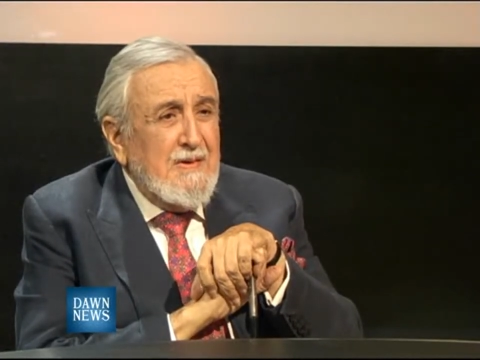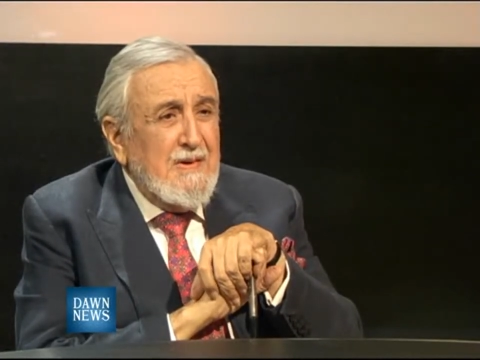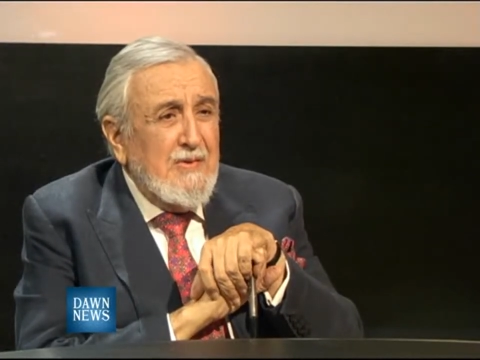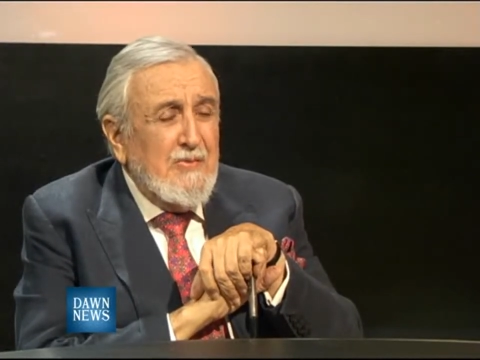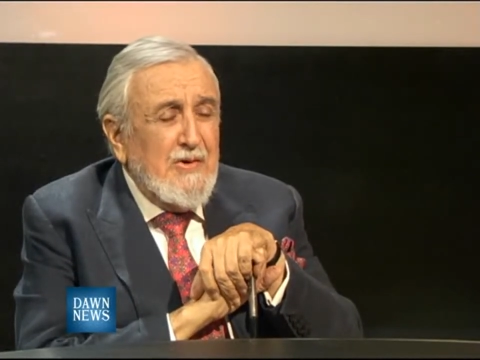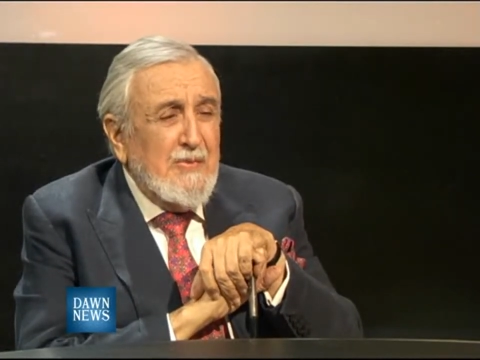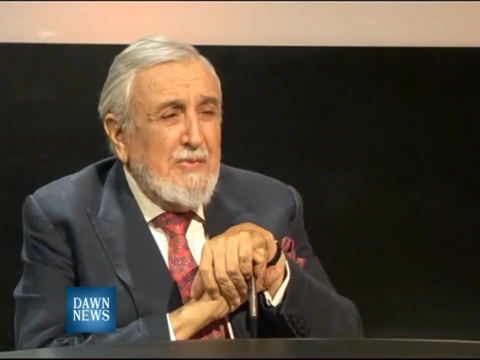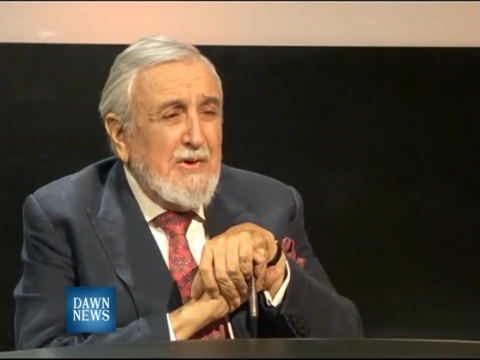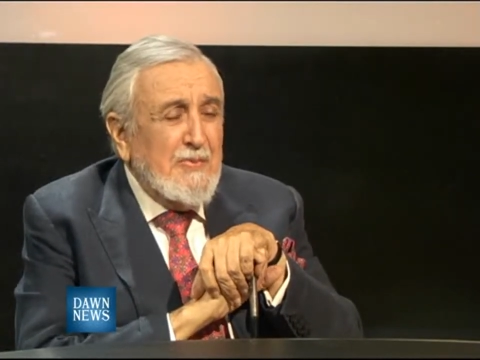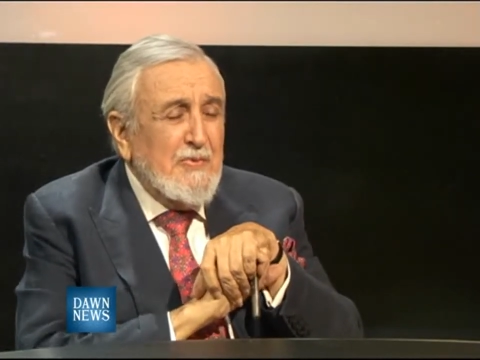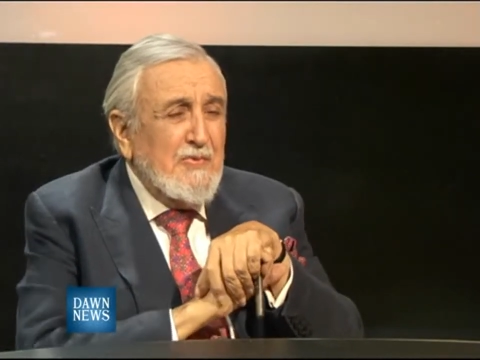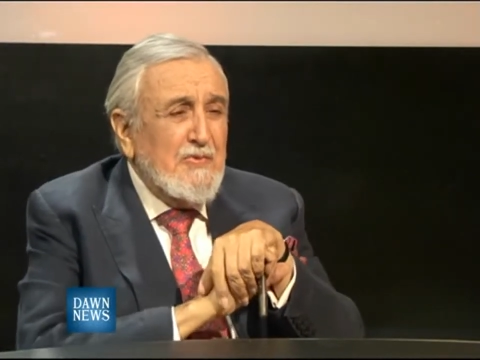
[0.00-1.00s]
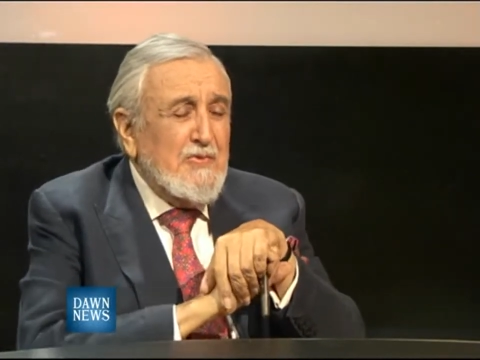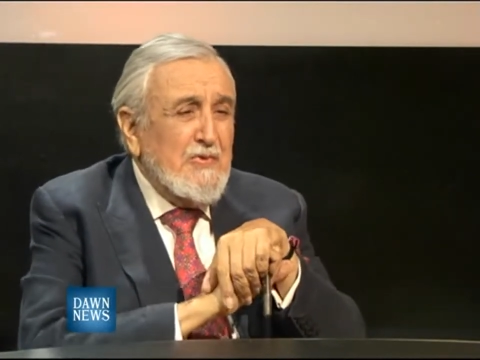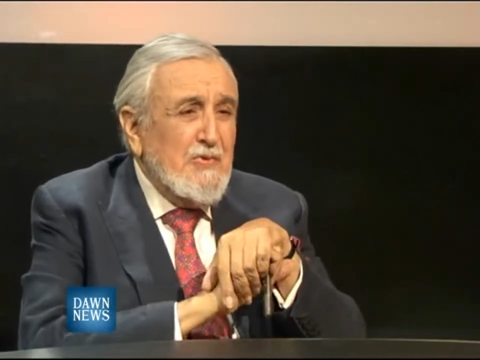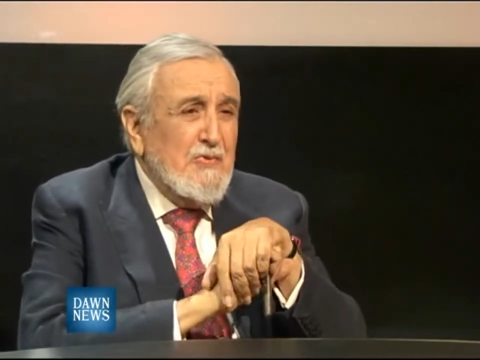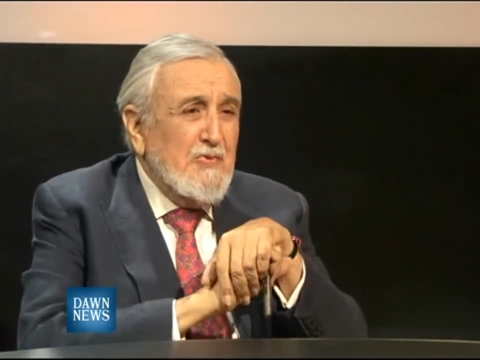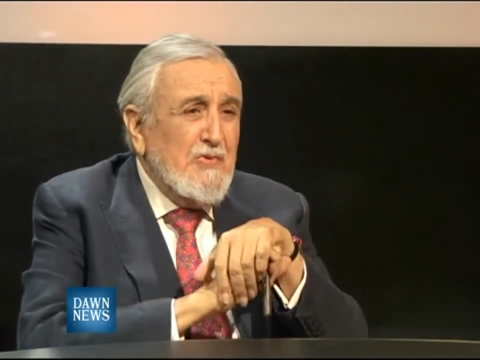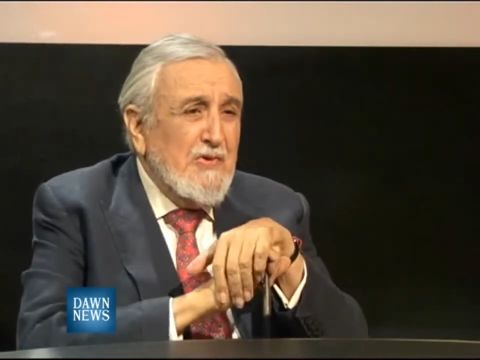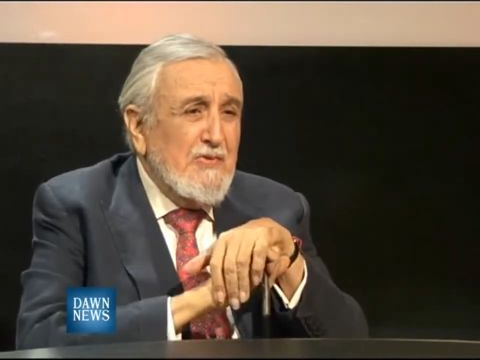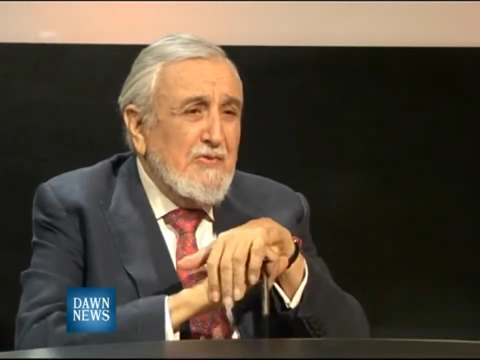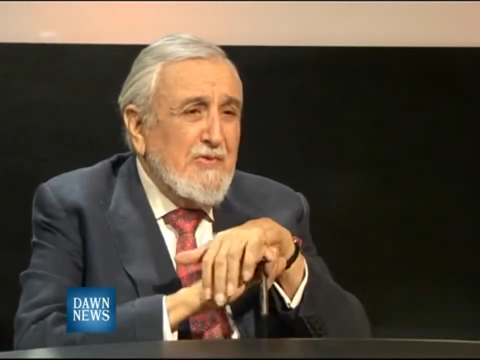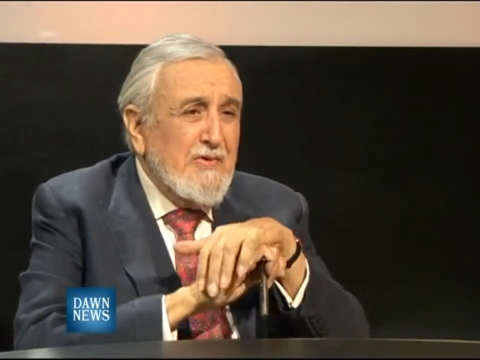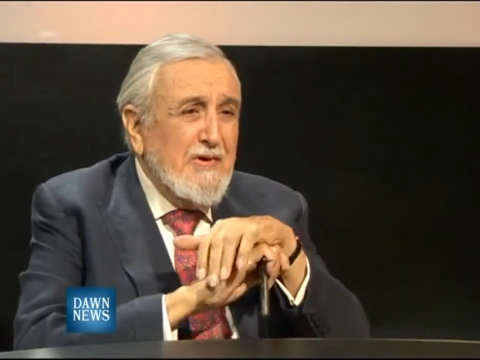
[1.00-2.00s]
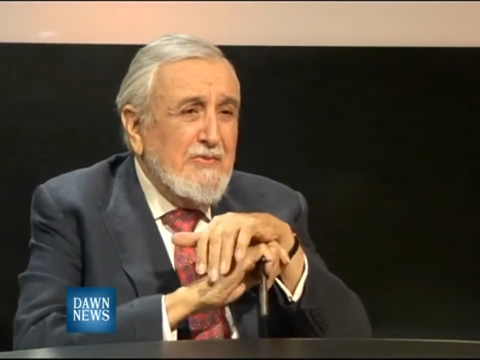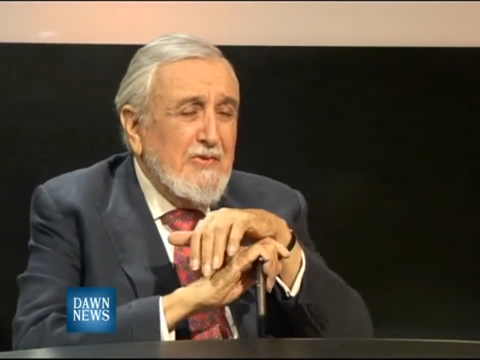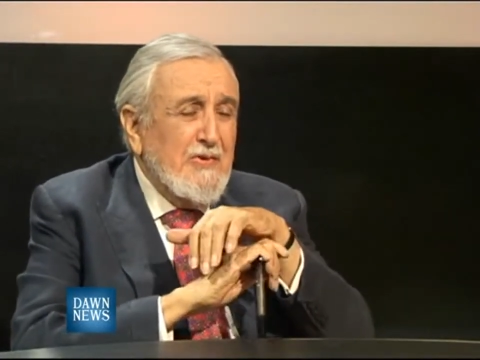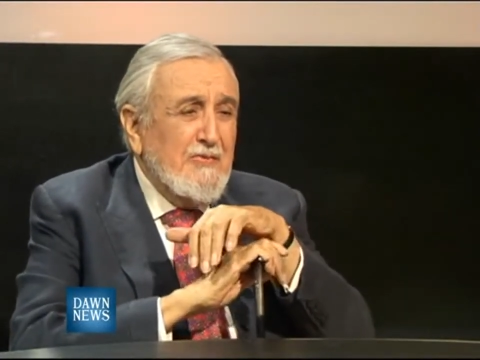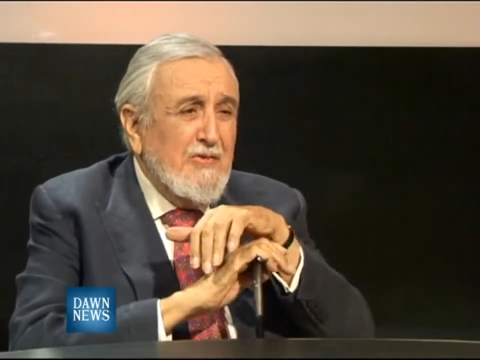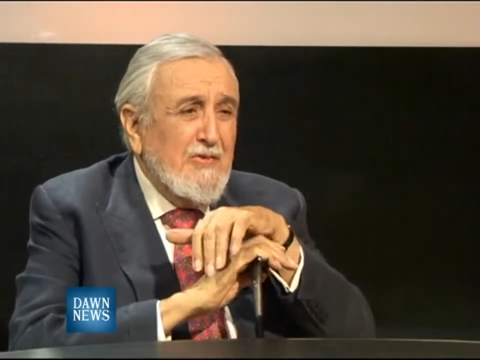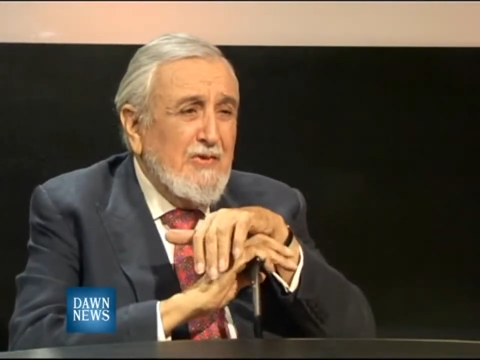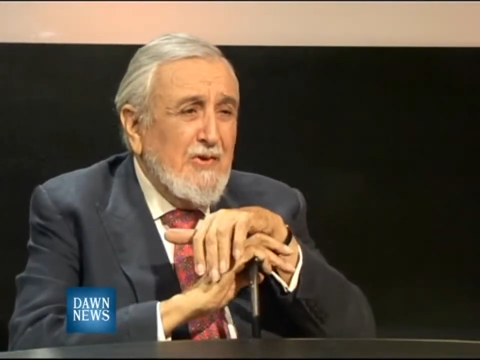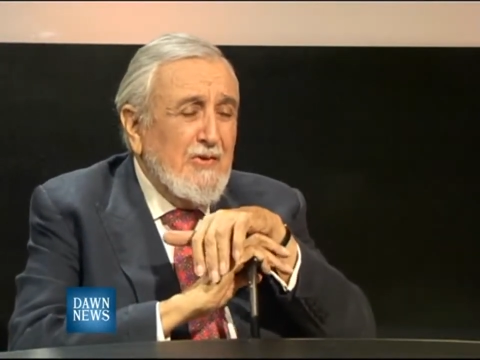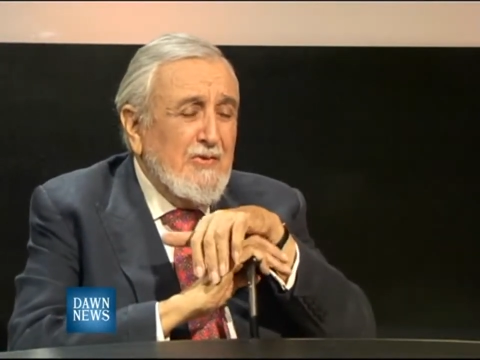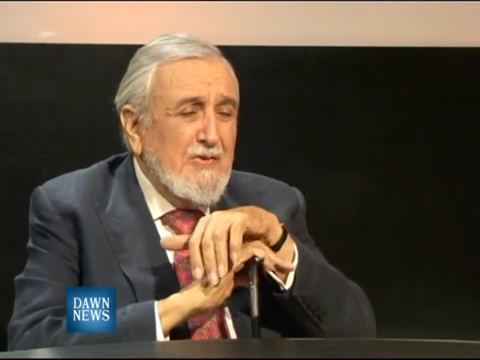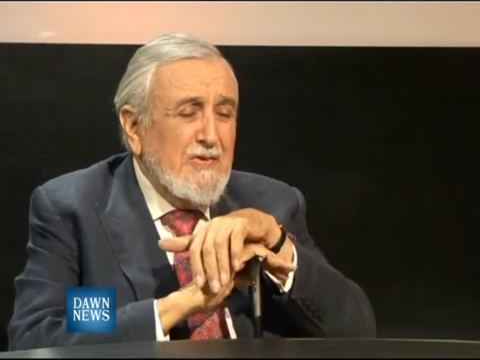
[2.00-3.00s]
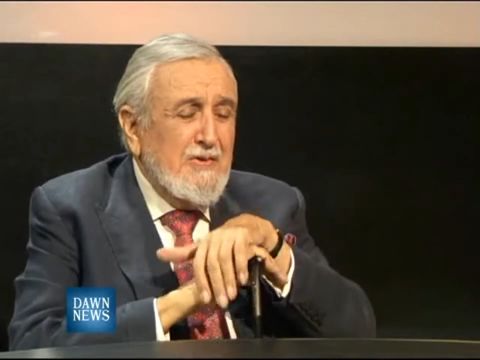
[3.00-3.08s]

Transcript: They were in a better position to do things, get rid of this lot.